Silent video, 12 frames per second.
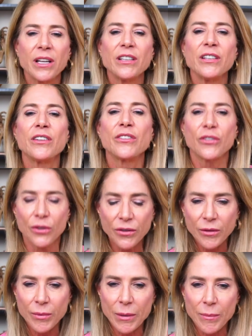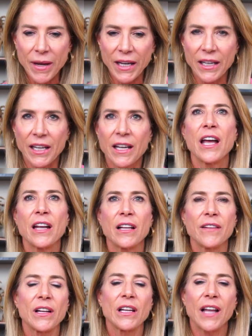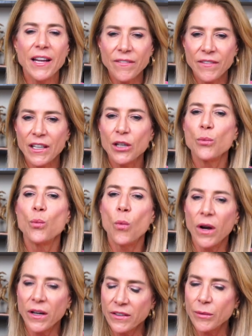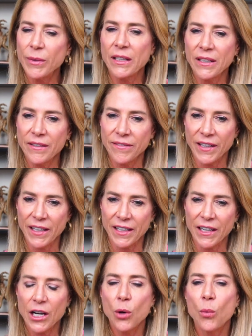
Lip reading: deserve to be making and live a life that you want to be living